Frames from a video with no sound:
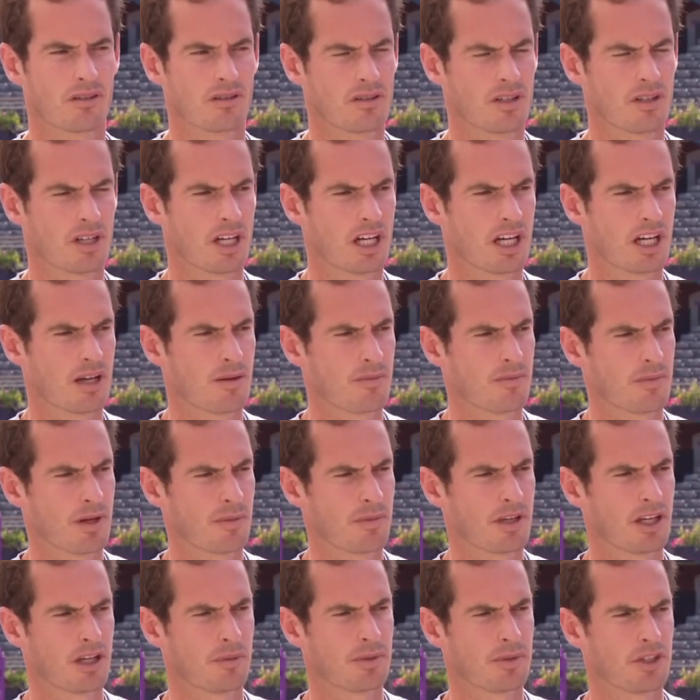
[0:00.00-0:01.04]
I
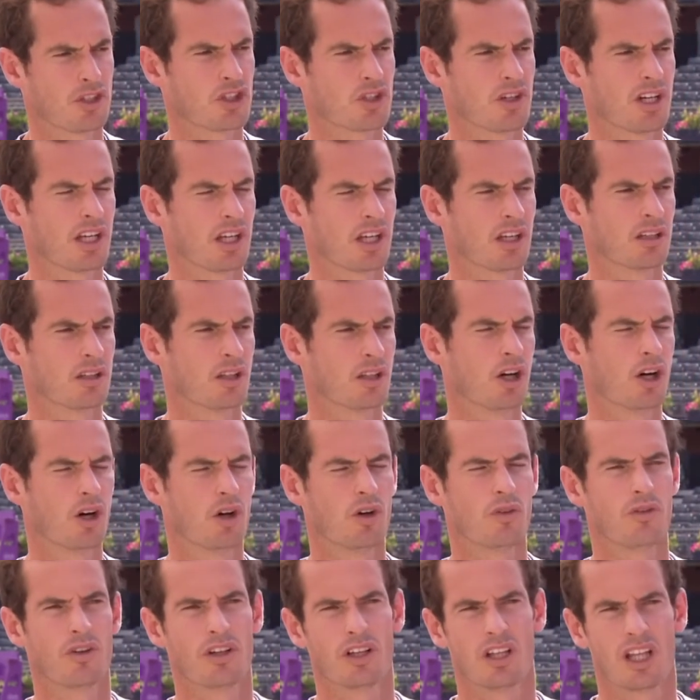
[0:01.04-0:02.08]
mean, I've been training a
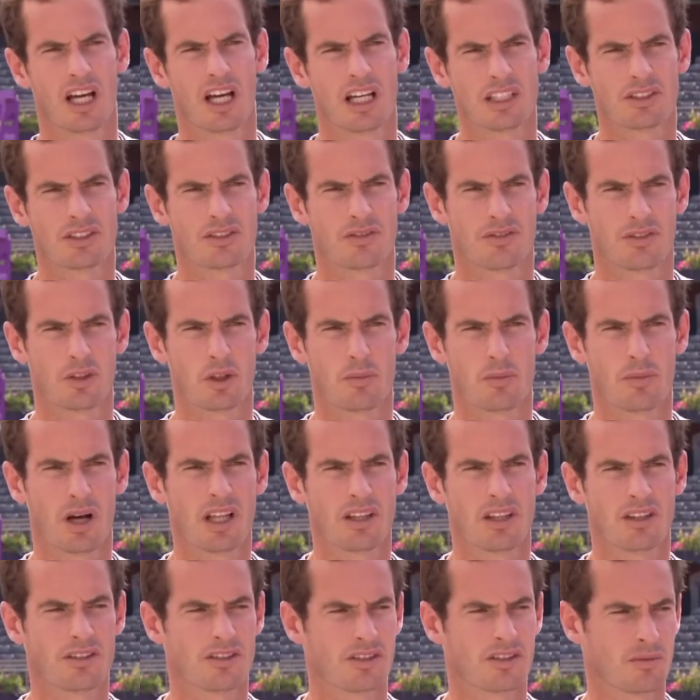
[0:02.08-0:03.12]
lot over the last few
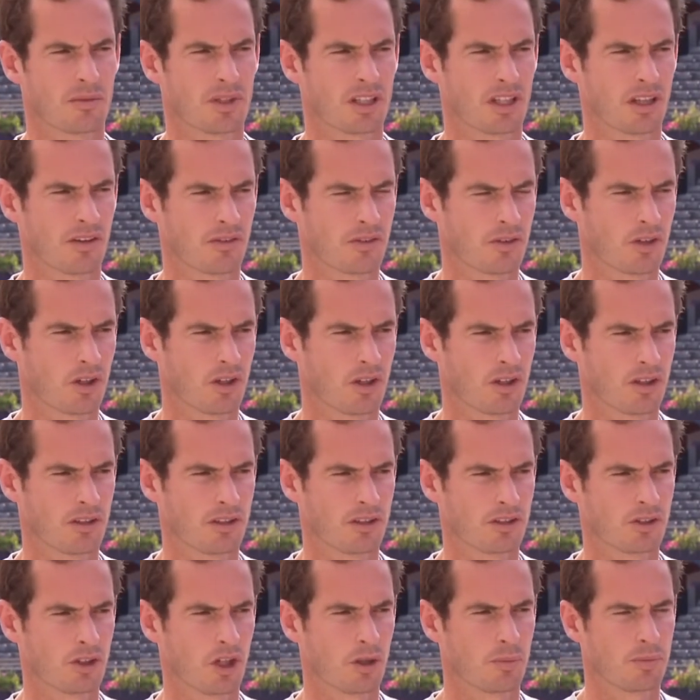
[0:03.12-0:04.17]
months. I mean,
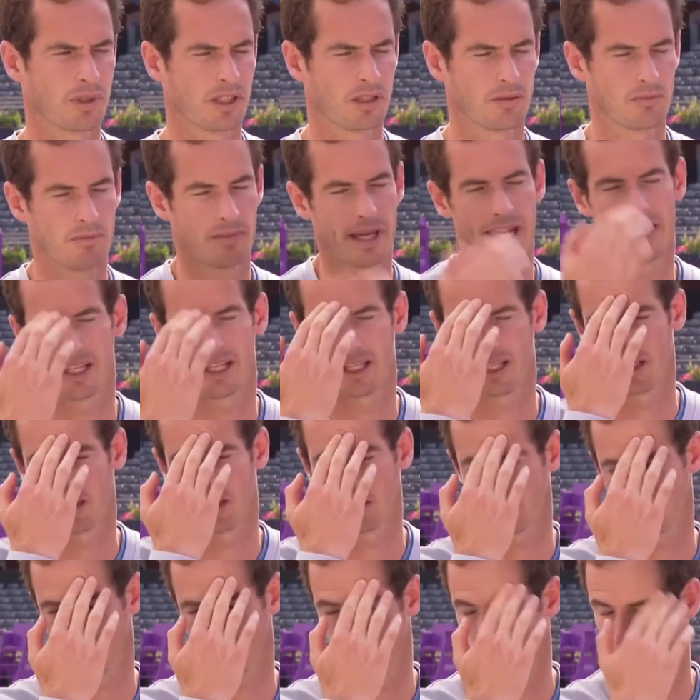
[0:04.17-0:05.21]
there's not been
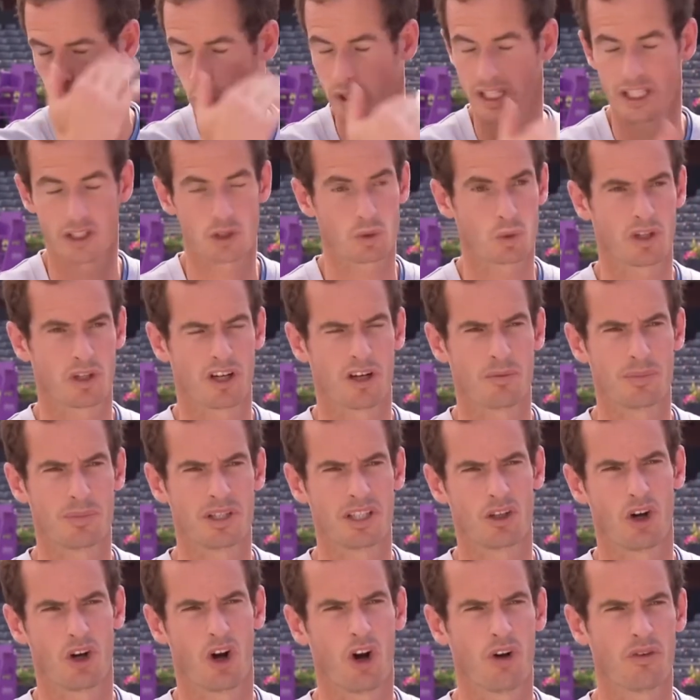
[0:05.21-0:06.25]
many sort of weeks where I've
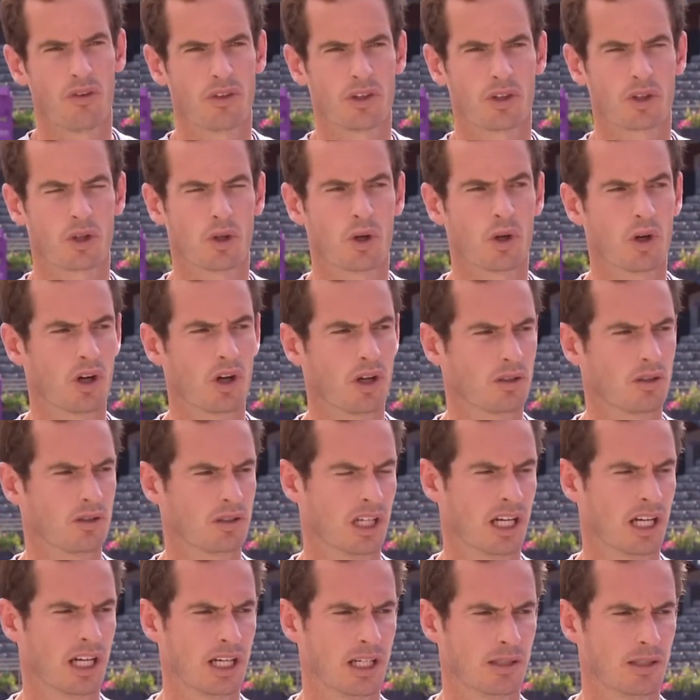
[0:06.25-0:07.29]
been off the court.
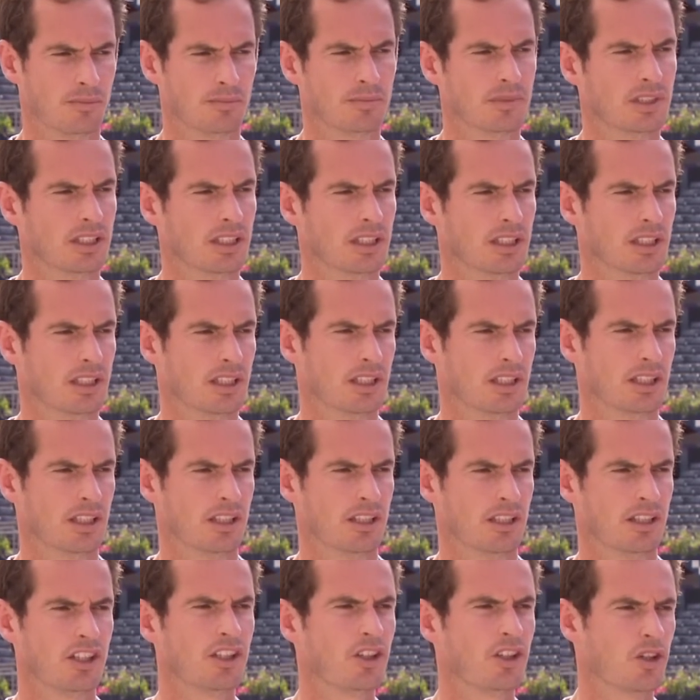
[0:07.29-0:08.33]

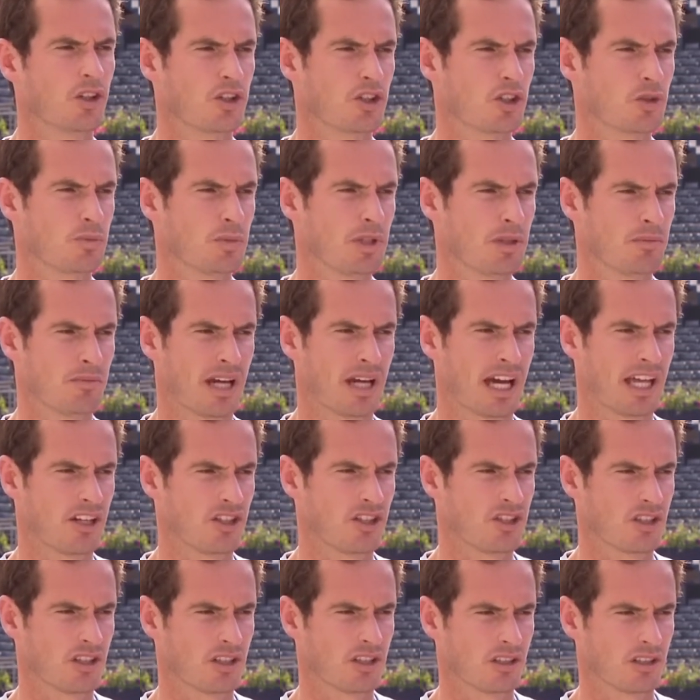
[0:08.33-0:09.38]
It's just been
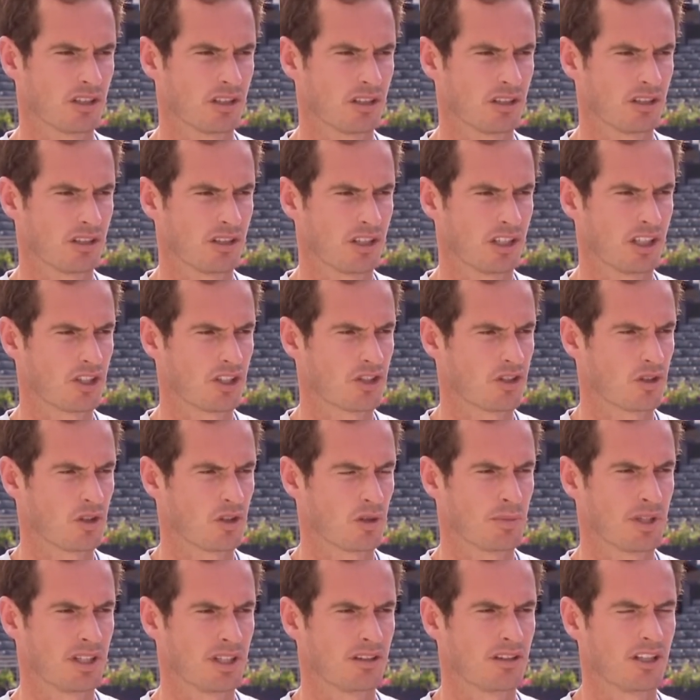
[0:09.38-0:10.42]
managing the issue
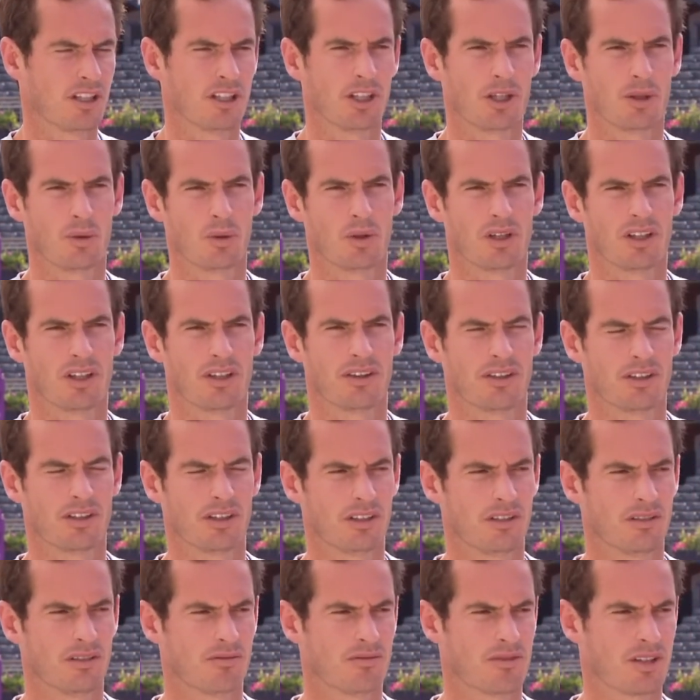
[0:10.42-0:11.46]
I've been dealing with,
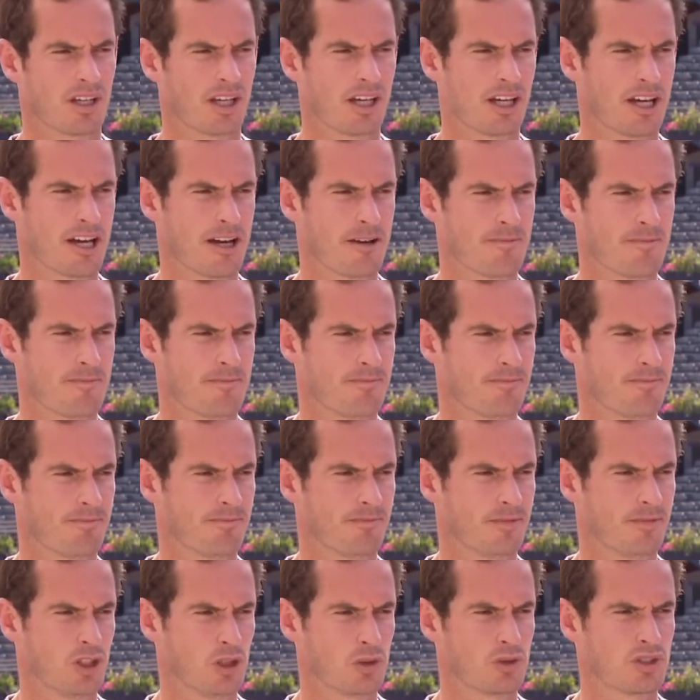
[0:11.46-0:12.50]
and
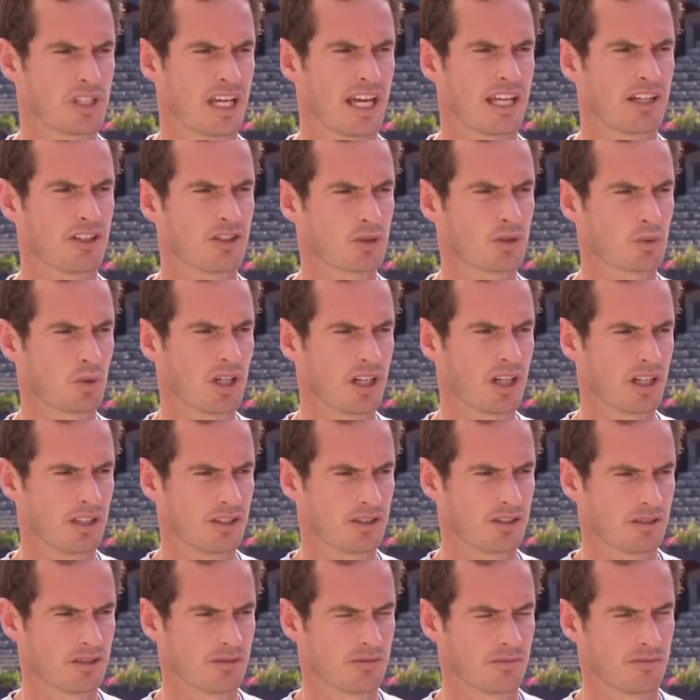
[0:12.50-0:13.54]

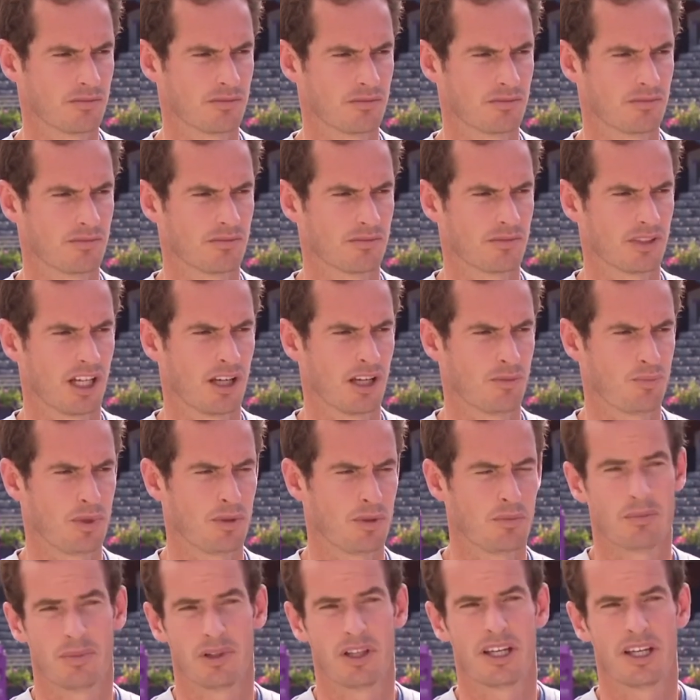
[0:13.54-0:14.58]
tennis-wise, I've
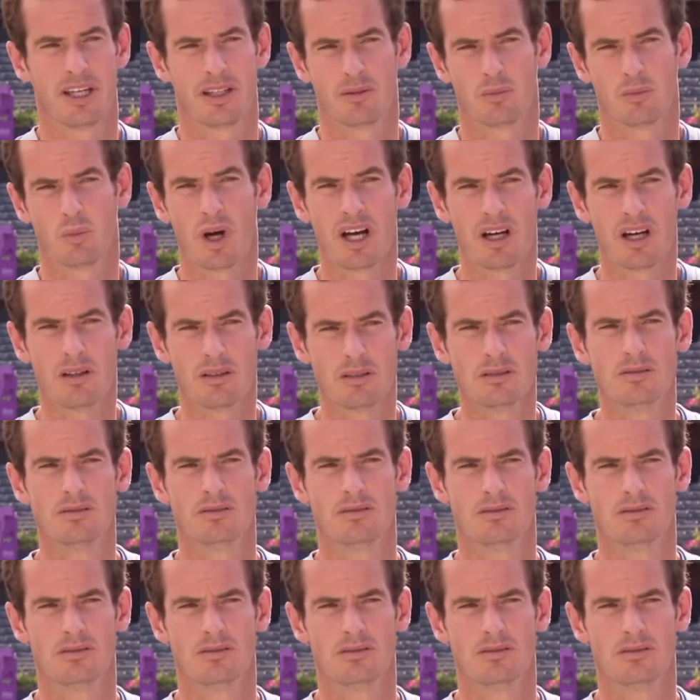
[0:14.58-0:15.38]
been playing well